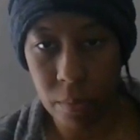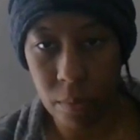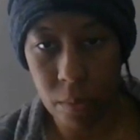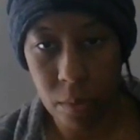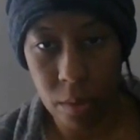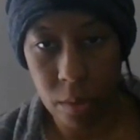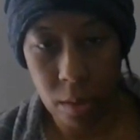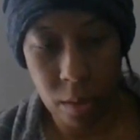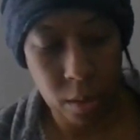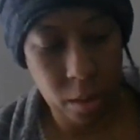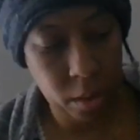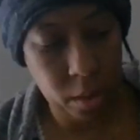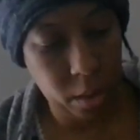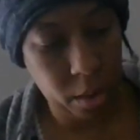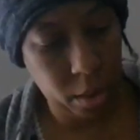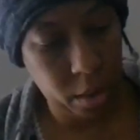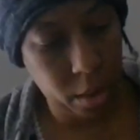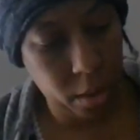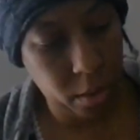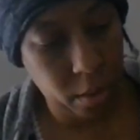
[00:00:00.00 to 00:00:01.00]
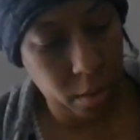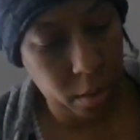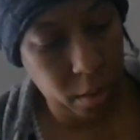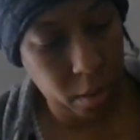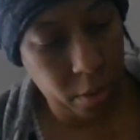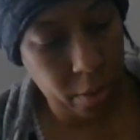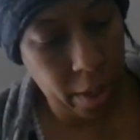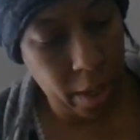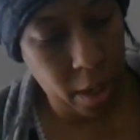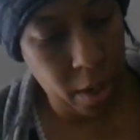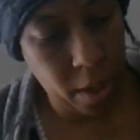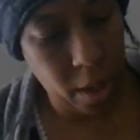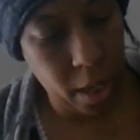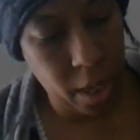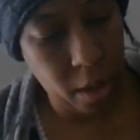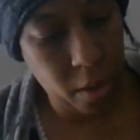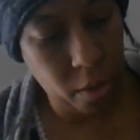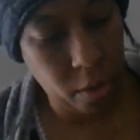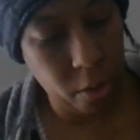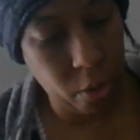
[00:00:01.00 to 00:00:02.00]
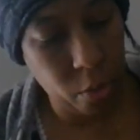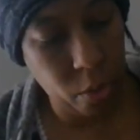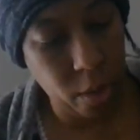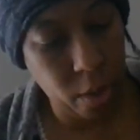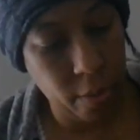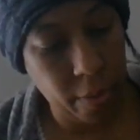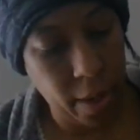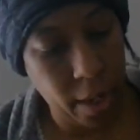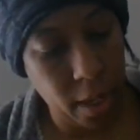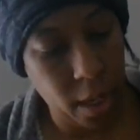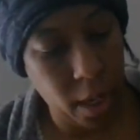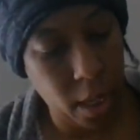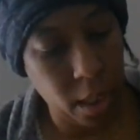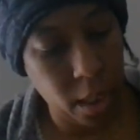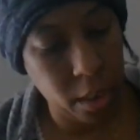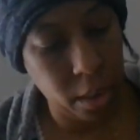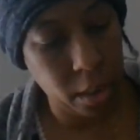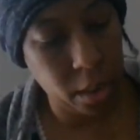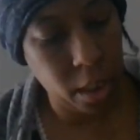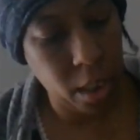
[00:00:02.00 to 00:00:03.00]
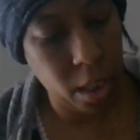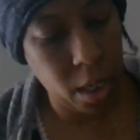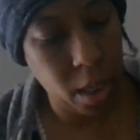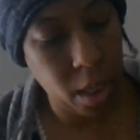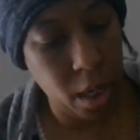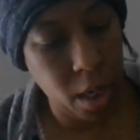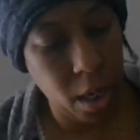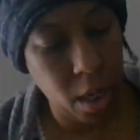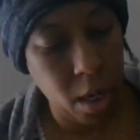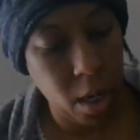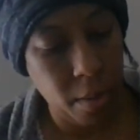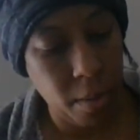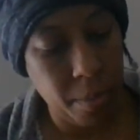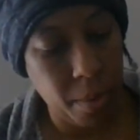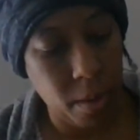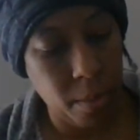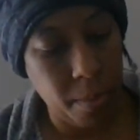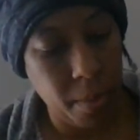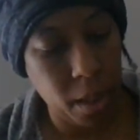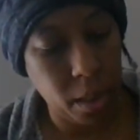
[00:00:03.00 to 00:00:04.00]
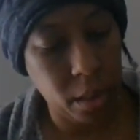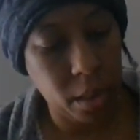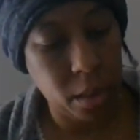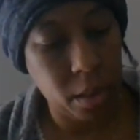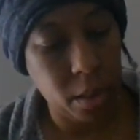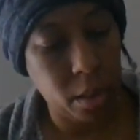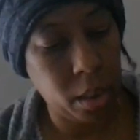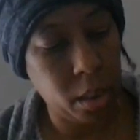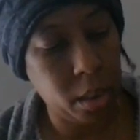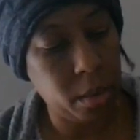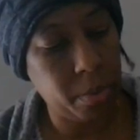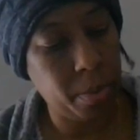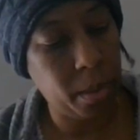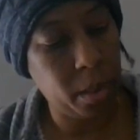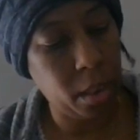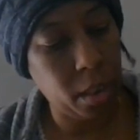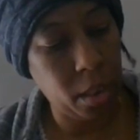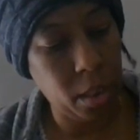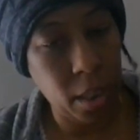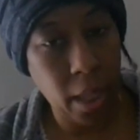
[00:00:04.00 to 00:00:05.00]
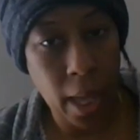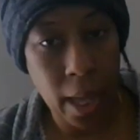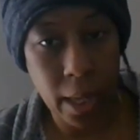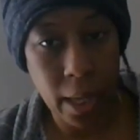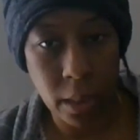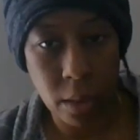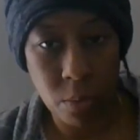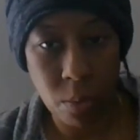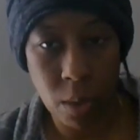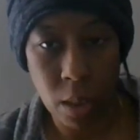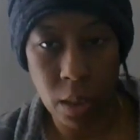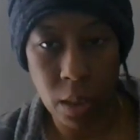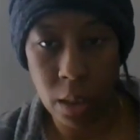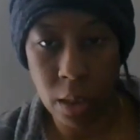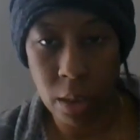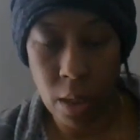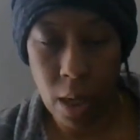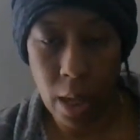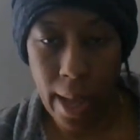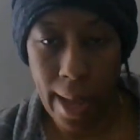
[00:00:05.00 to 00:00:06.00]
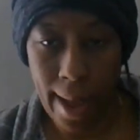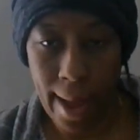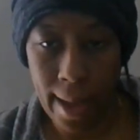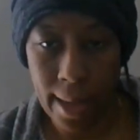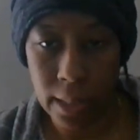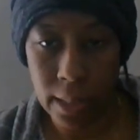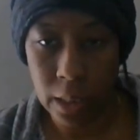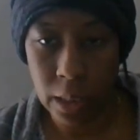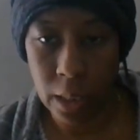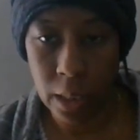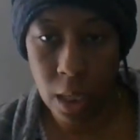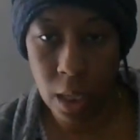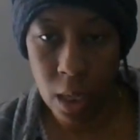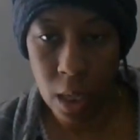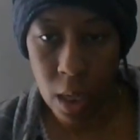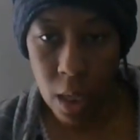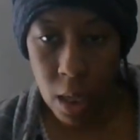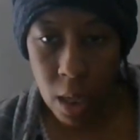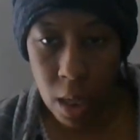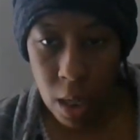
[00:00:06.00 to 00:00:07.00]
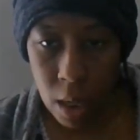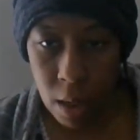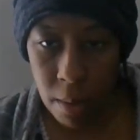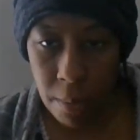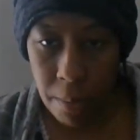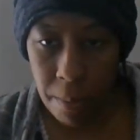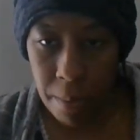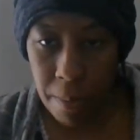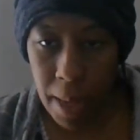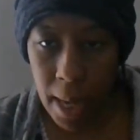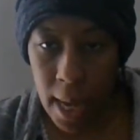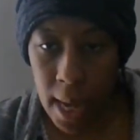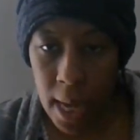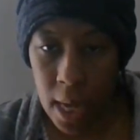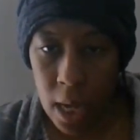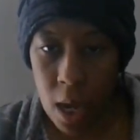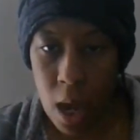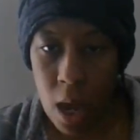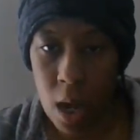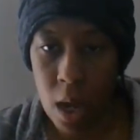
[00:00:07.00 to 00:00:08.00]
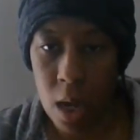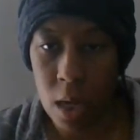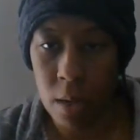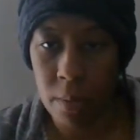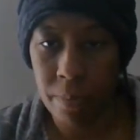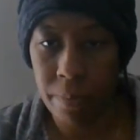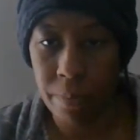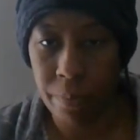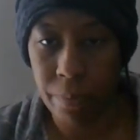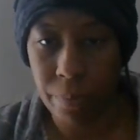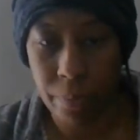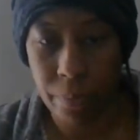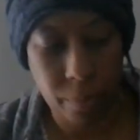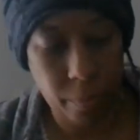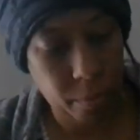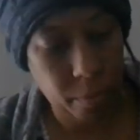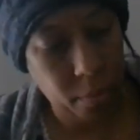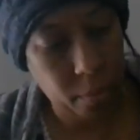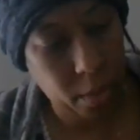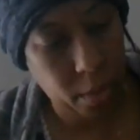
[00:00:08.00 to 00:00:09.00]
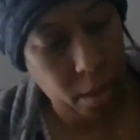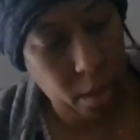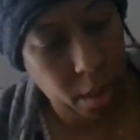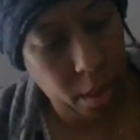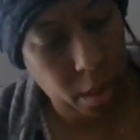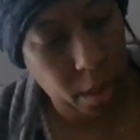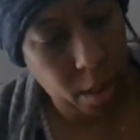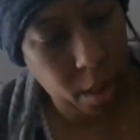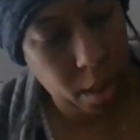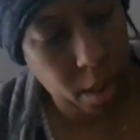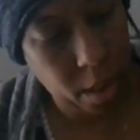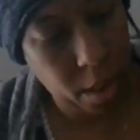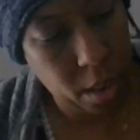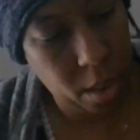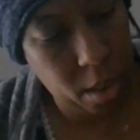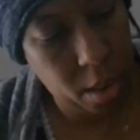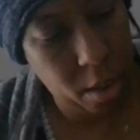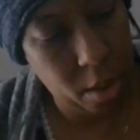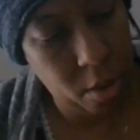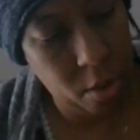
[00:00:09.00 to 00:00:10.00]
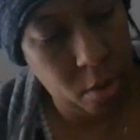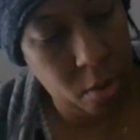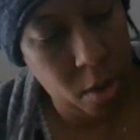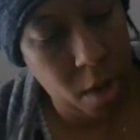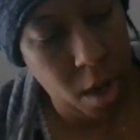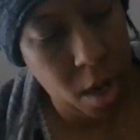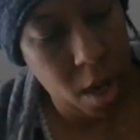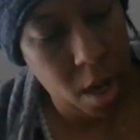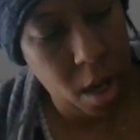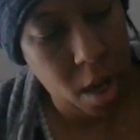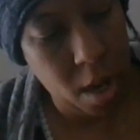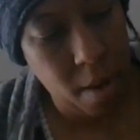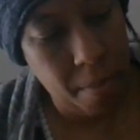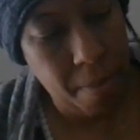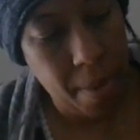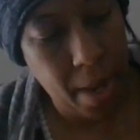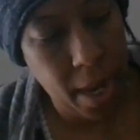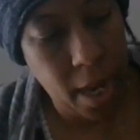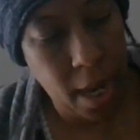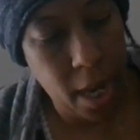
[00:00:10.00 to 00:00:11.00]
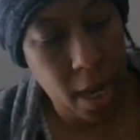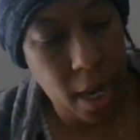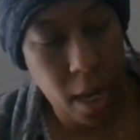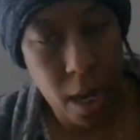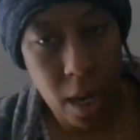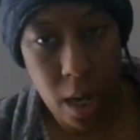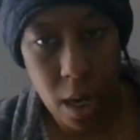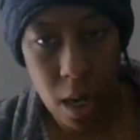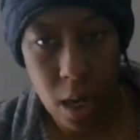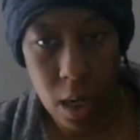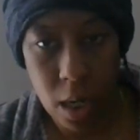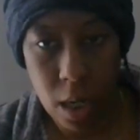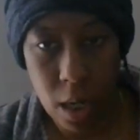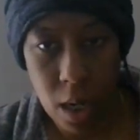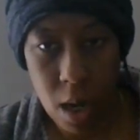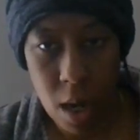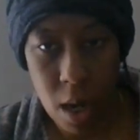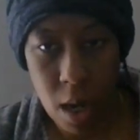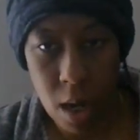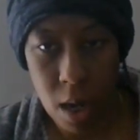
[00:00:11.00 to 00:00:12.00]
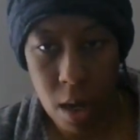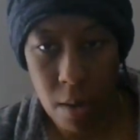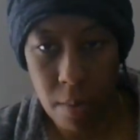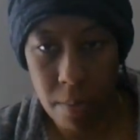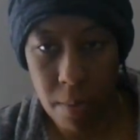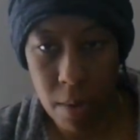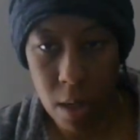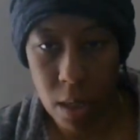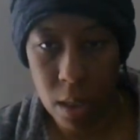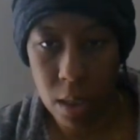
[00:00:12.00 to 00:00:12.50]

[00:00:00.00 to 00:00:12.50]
Since it's greater than equal to $25 per month. So let's put that as one. These are all ads. Paycom to paycom.com.